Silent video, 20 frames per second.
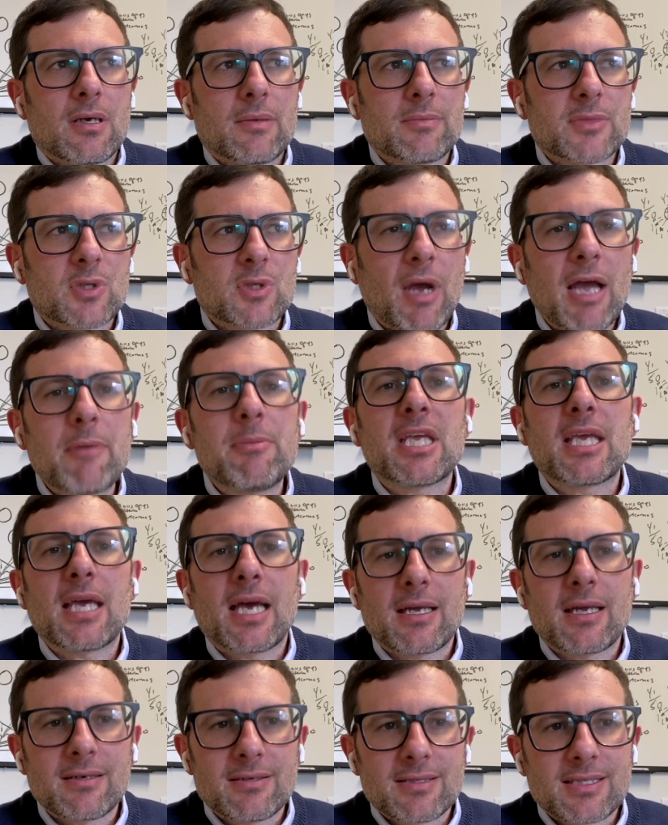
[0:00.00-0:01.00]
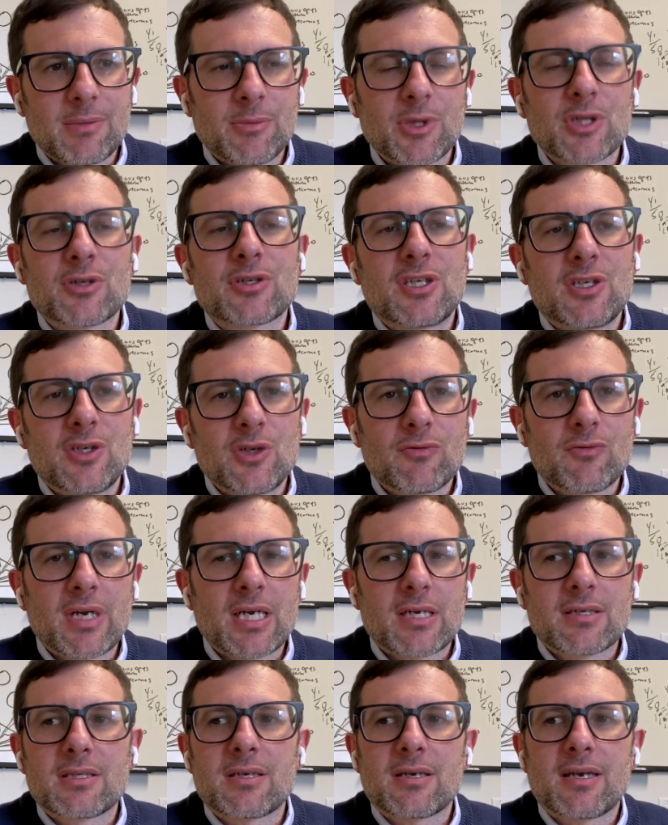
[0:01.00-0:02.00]
So I began, similar to you,
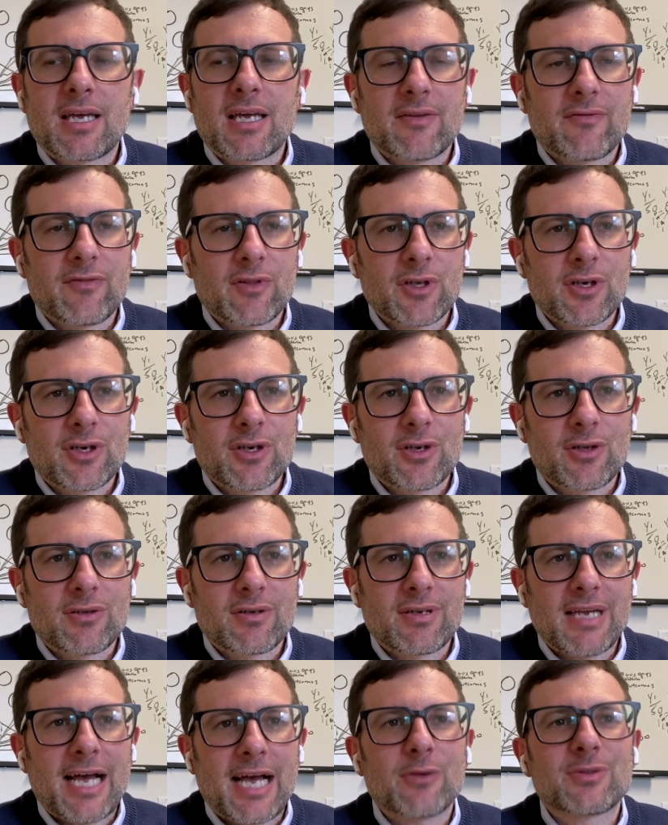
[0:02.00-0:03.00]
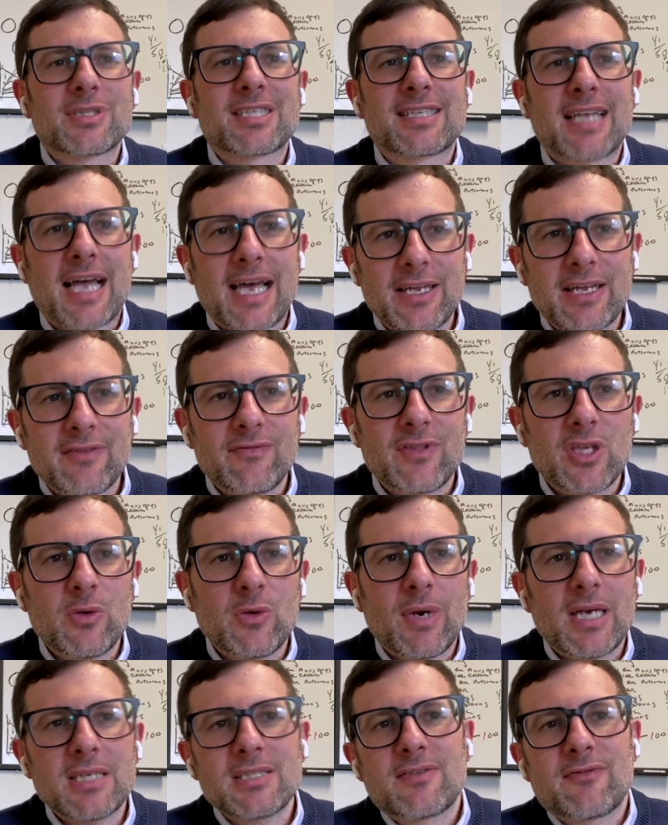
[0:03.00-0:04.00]
Rick, to kind of look outside of the
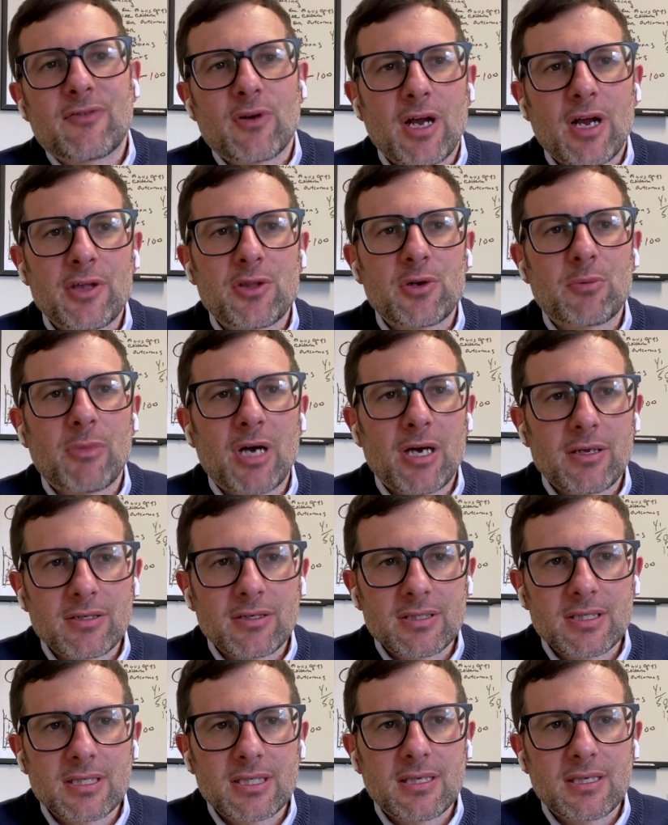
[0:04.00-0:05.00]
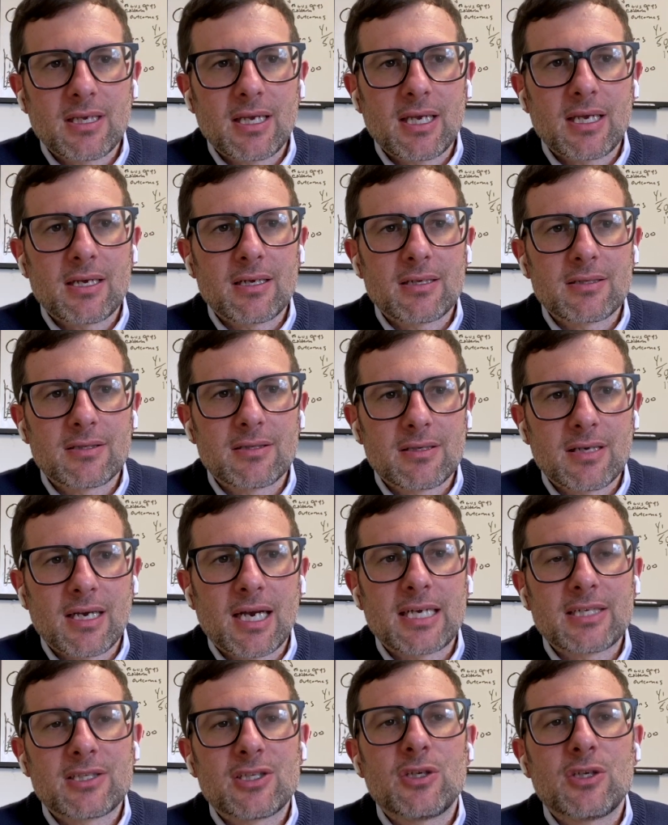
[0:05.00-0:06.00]
US for other models. And
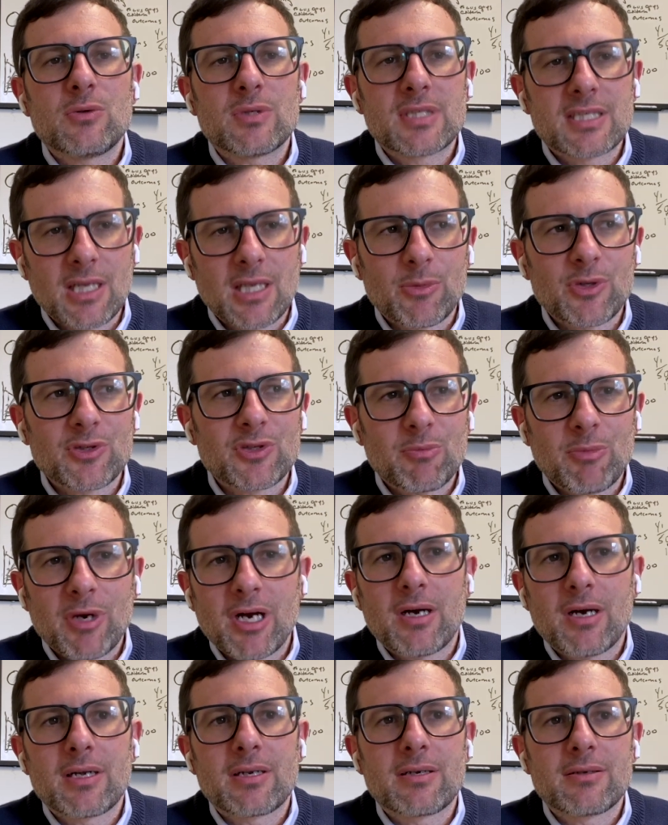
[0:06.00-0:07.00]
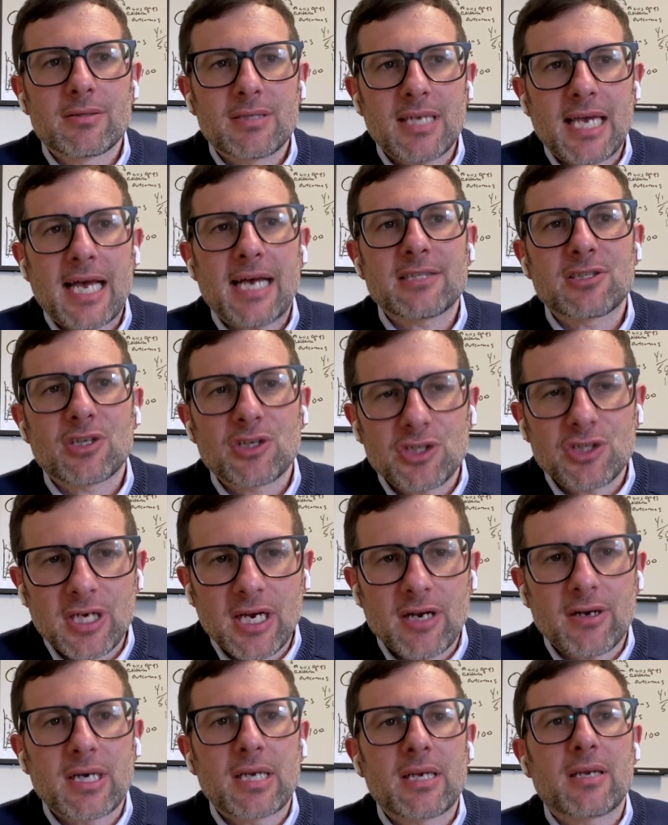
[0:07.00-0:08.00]
I too stumbled upon task
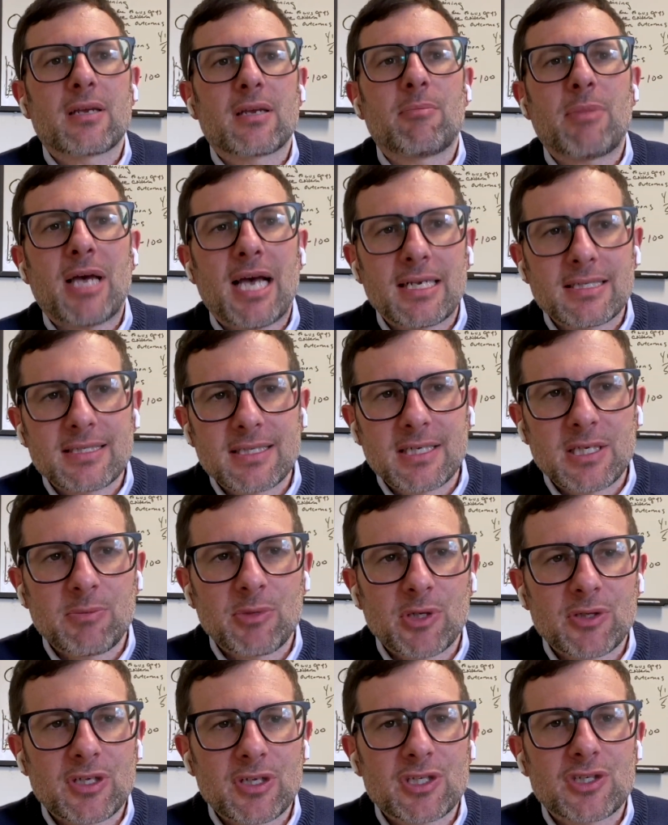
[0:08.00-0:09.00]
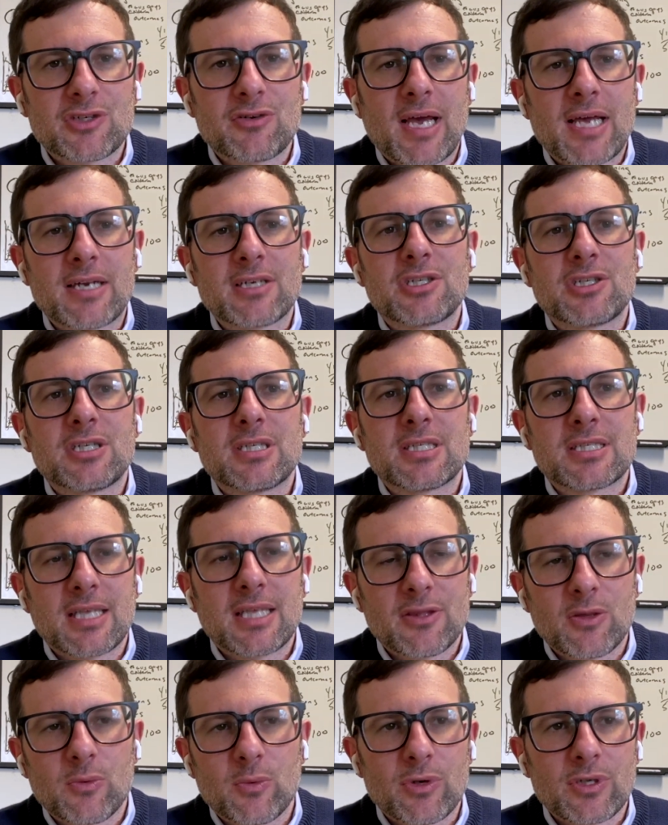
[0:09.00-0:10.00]
sharing, capacity building strategies
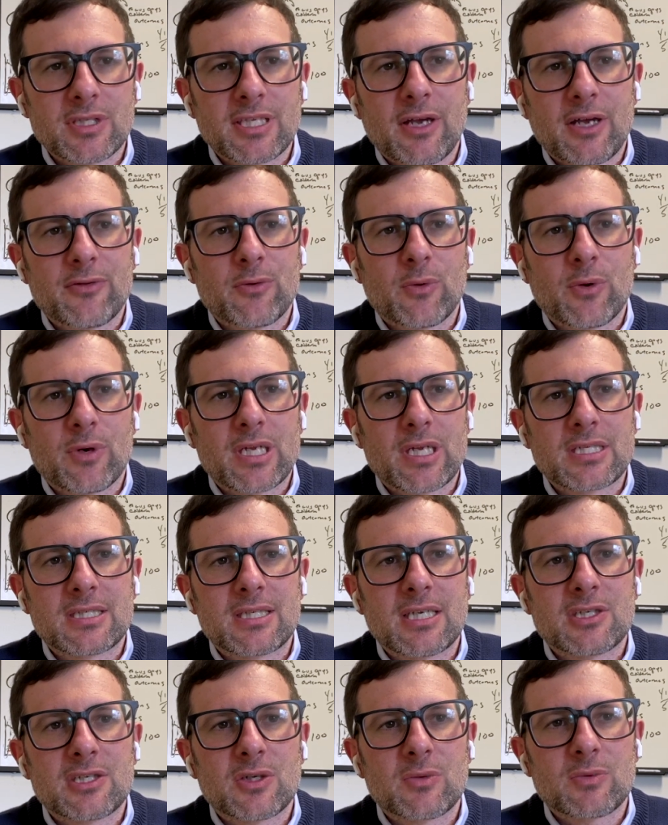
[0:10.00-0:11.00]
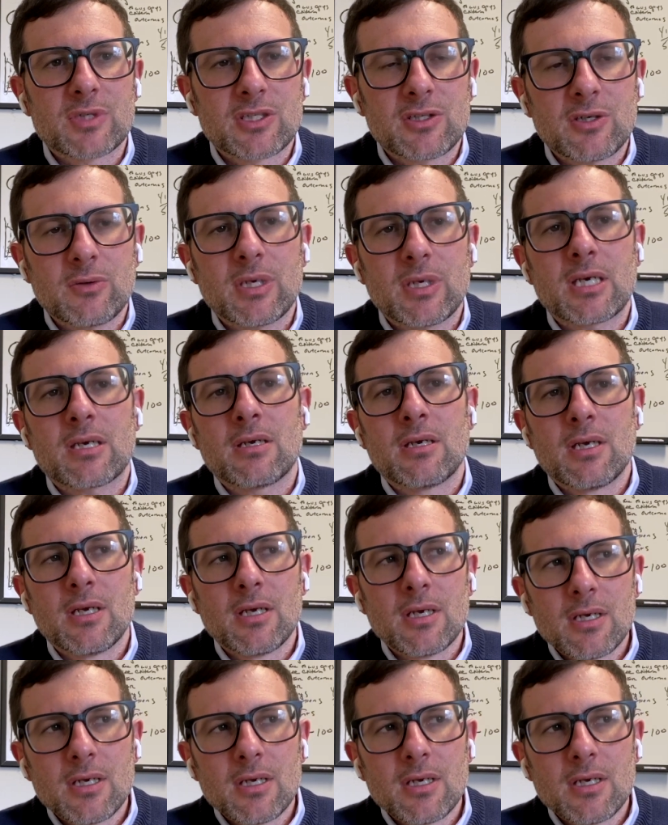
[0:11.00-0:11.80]
that the World Health Organization was doing.